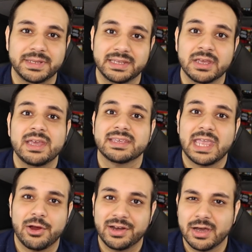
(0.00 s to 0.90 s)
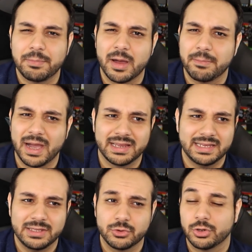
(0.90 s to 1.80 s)
being carried up by
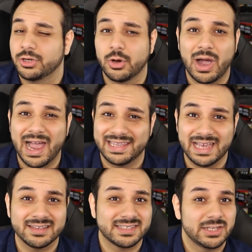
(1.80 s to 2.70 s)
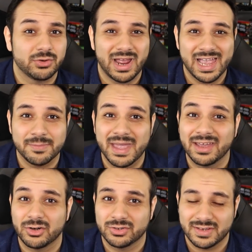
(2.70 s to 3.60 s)
either, you know, I guessed either
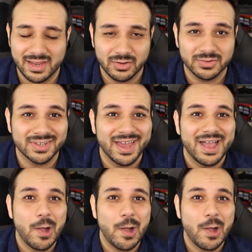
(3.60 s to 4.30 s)
Eggman or Tails.